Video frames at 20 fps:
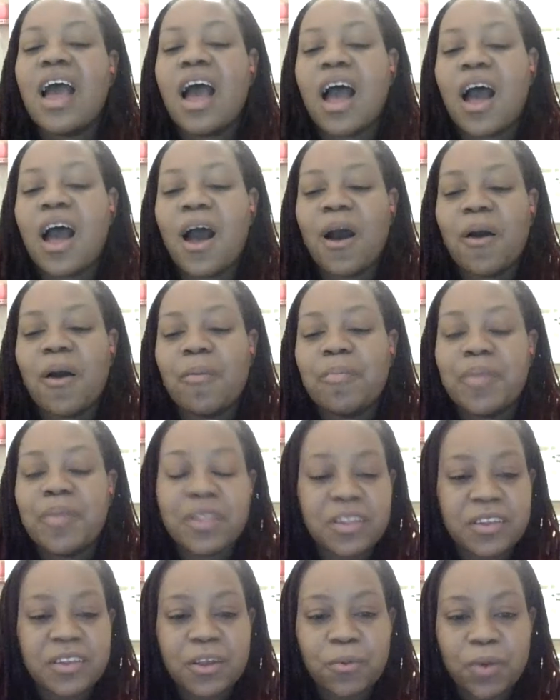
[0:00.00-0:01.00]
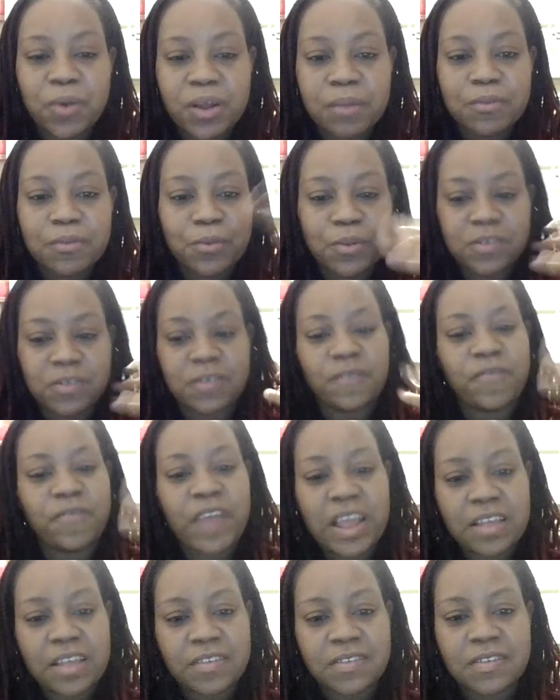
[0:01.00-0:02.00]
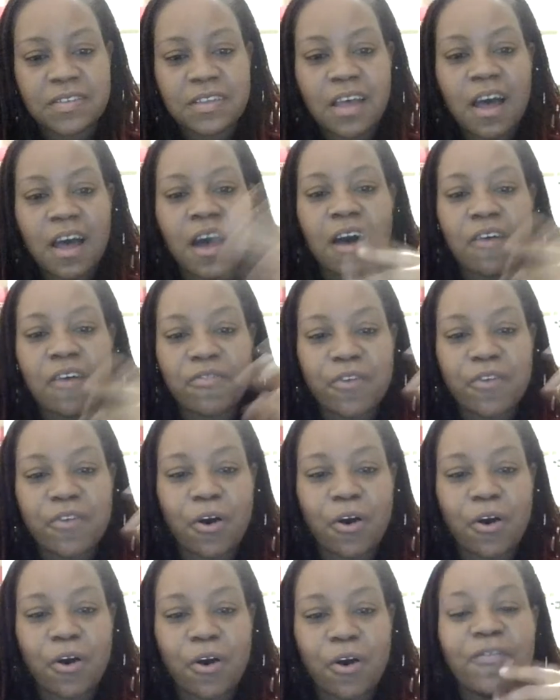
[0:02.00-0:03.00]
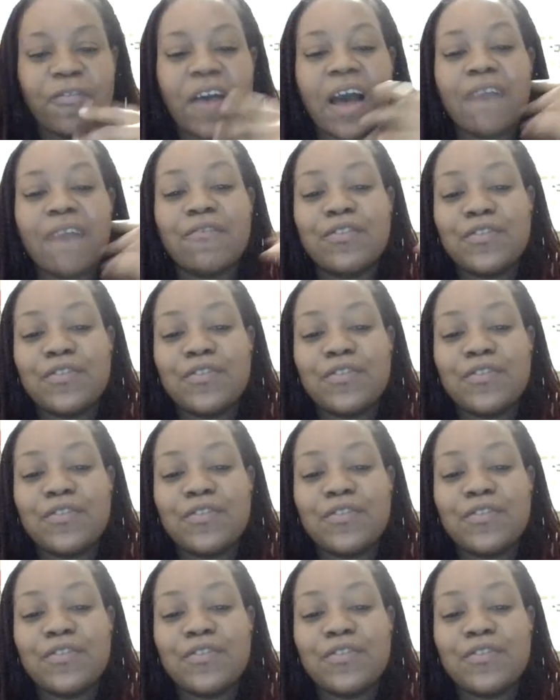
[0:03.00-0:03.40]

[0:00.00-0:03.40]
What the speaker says: Billy D. Williams was the face of Colt 45.